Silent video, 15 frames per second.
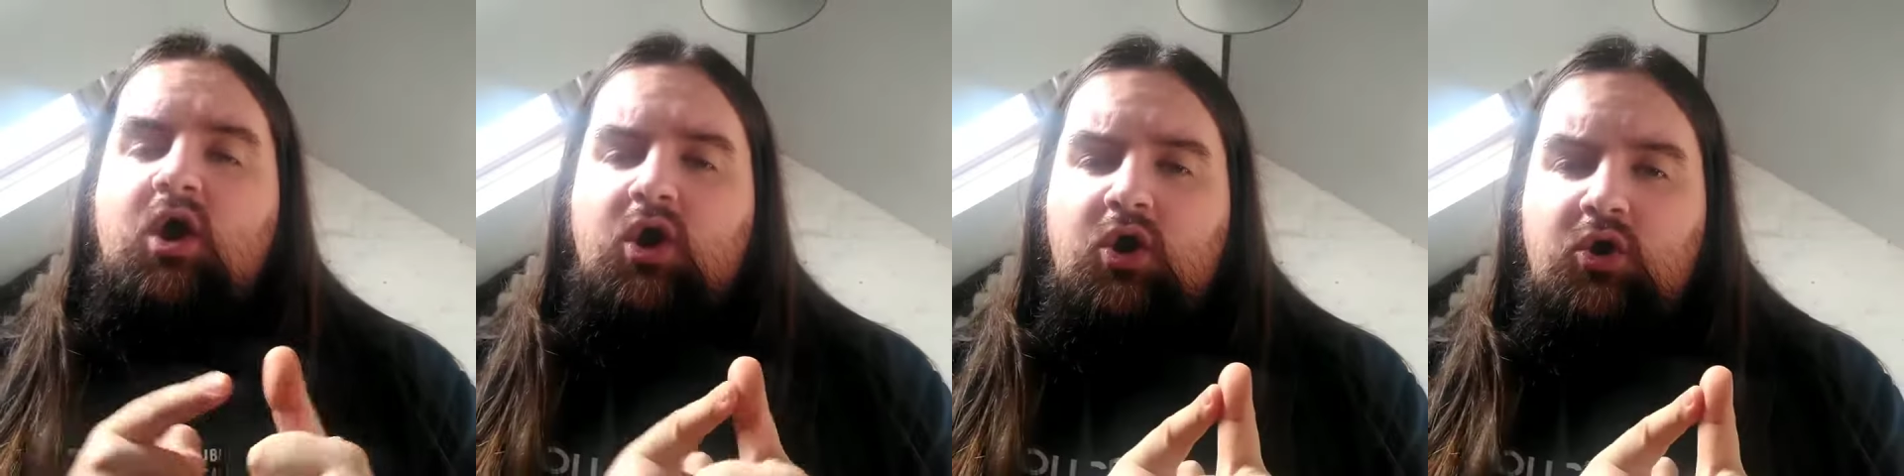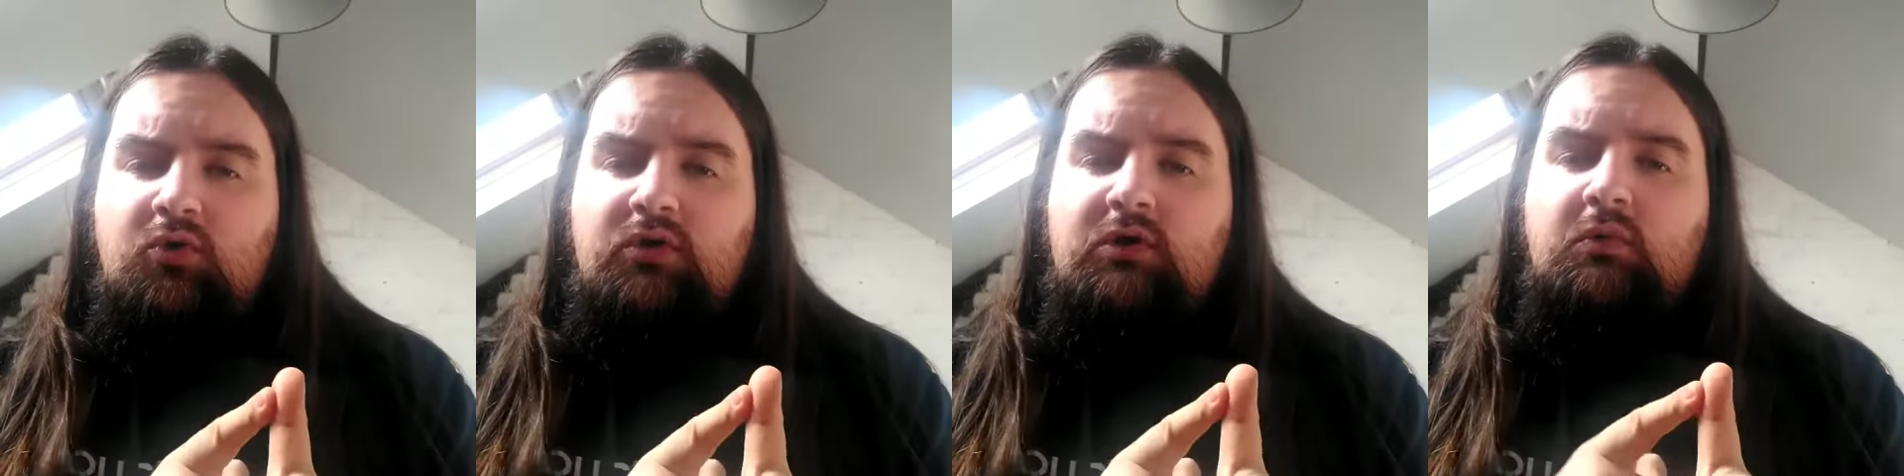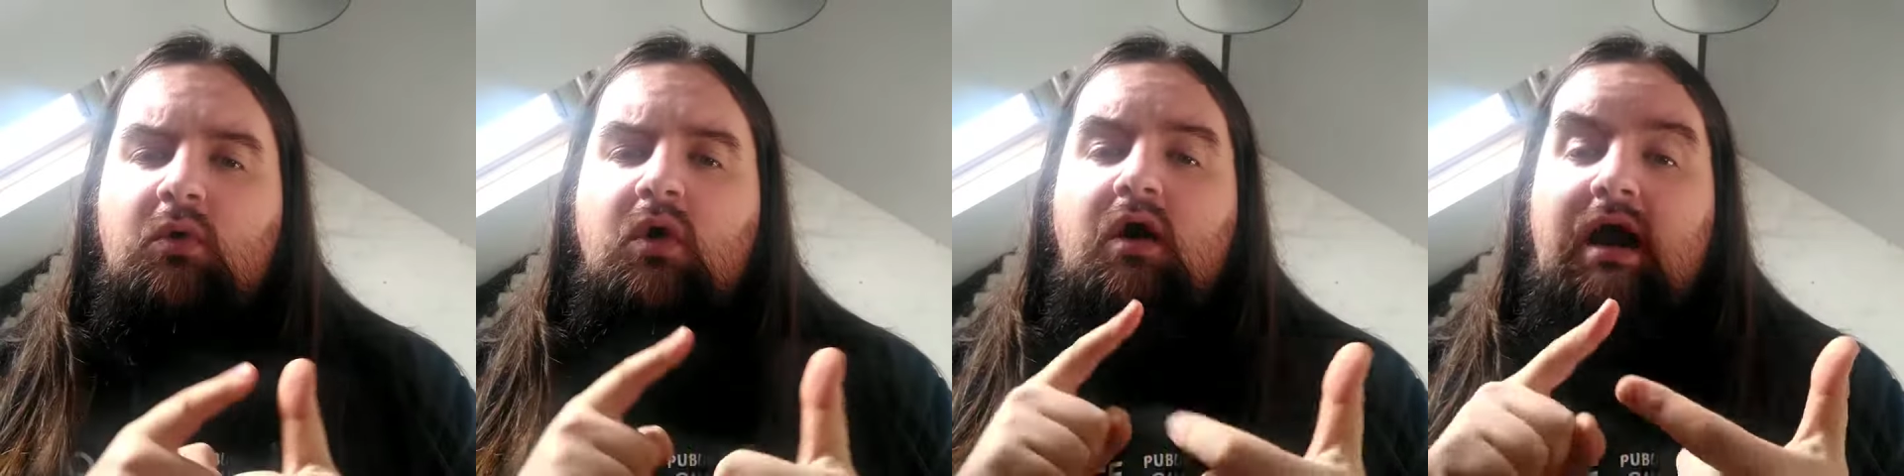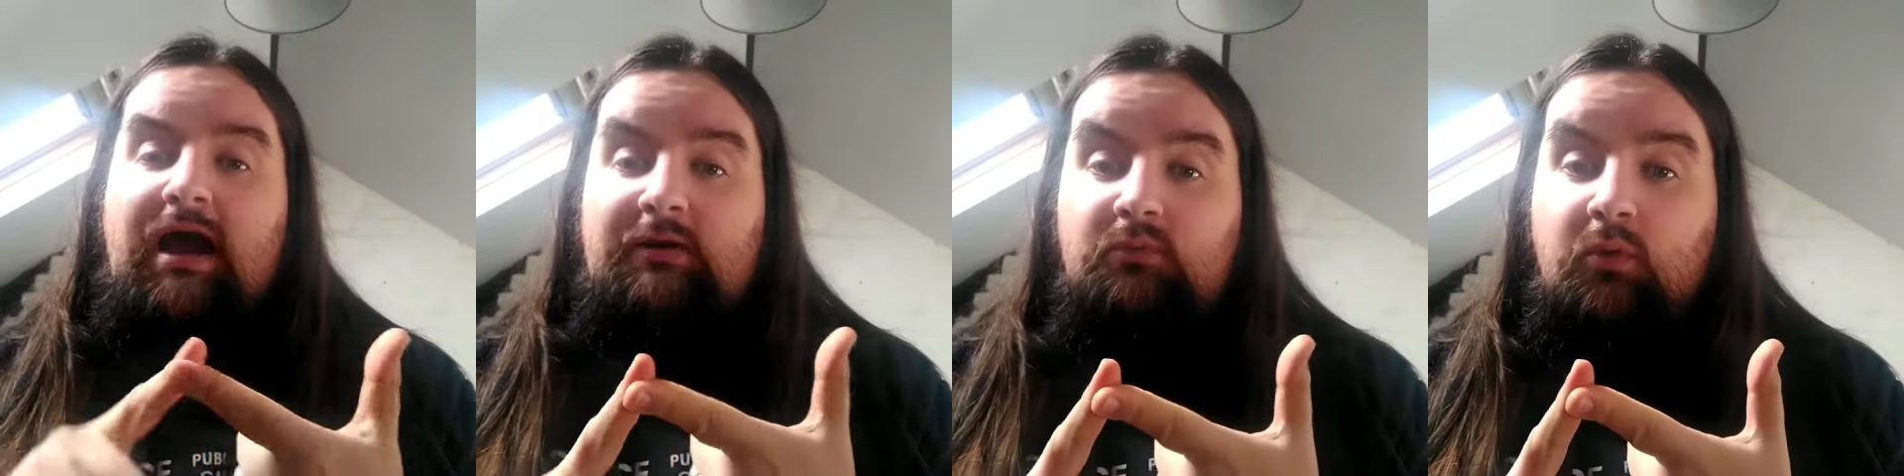who you are
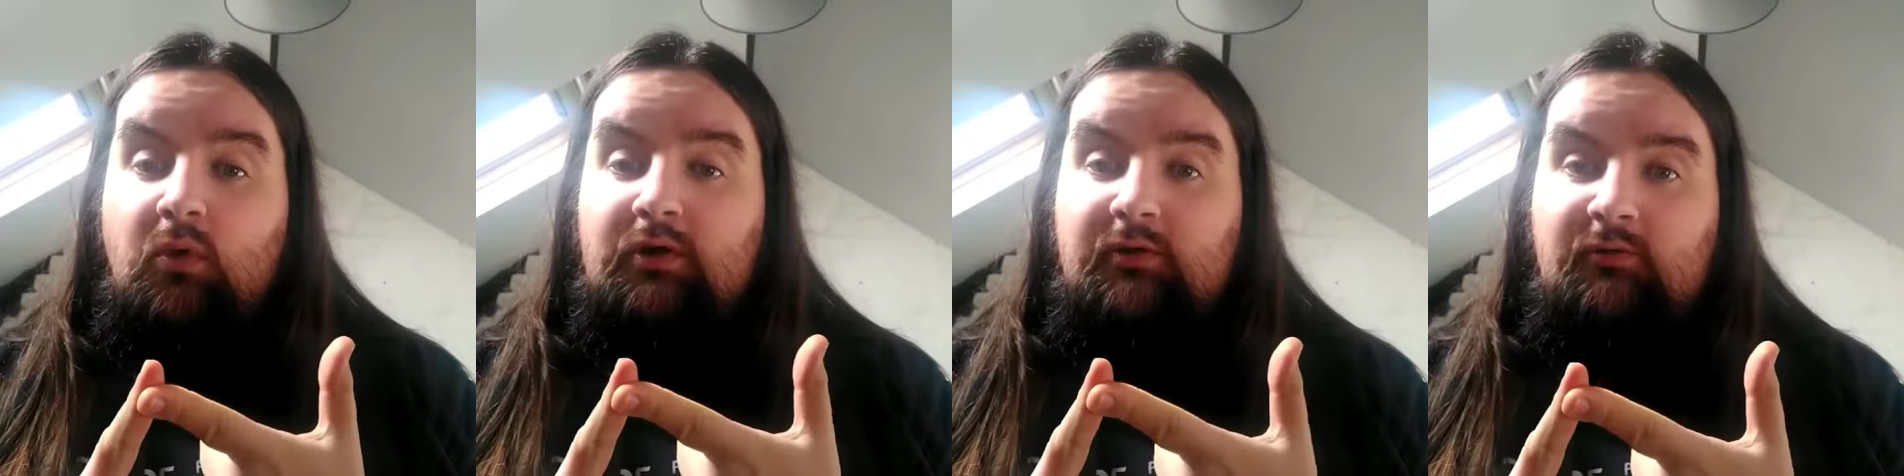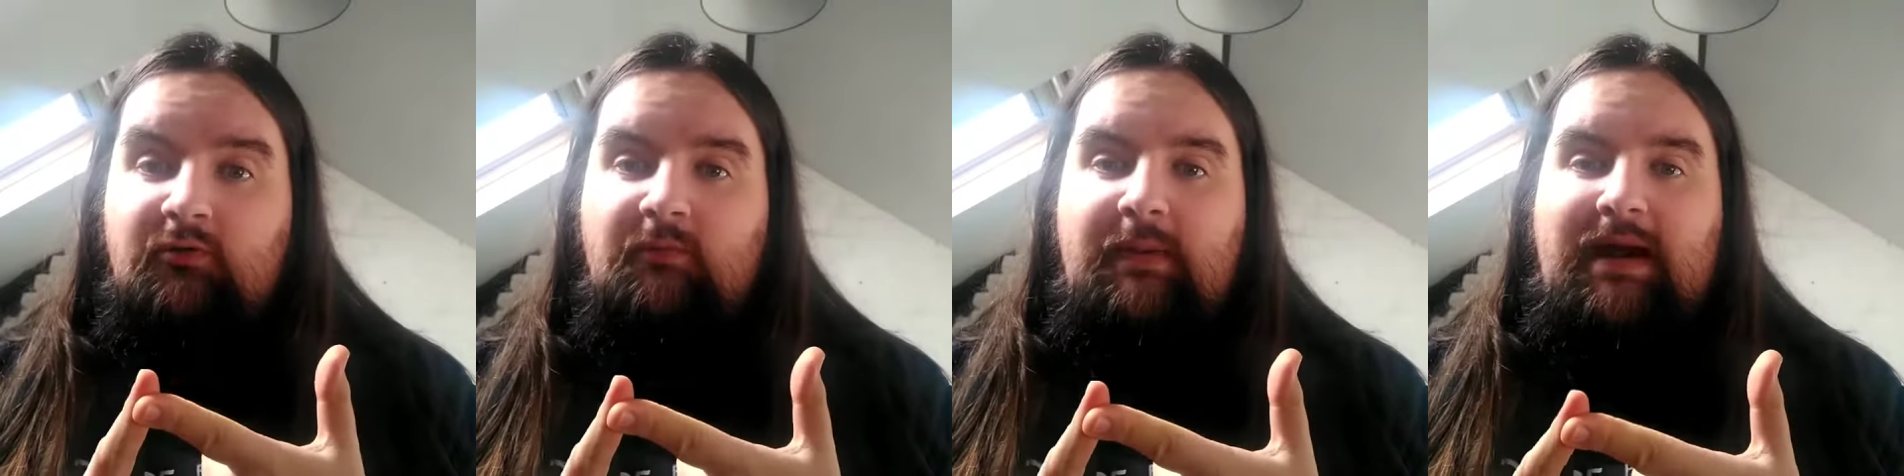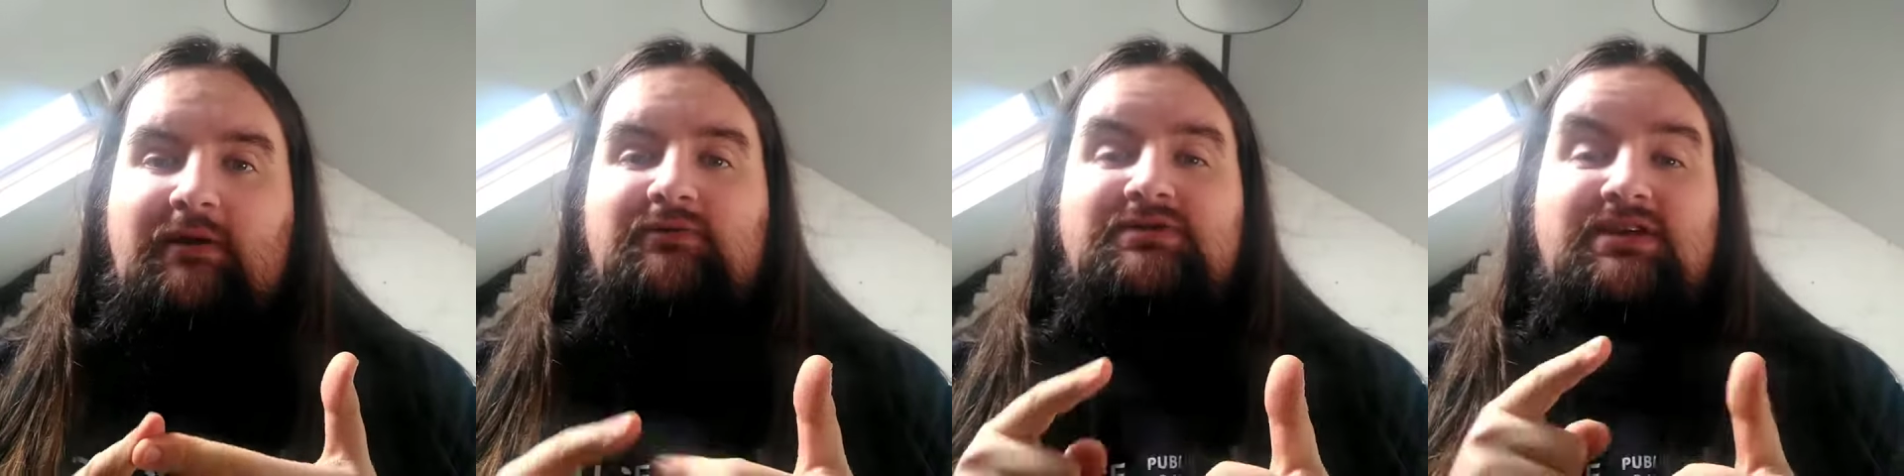and what you're about.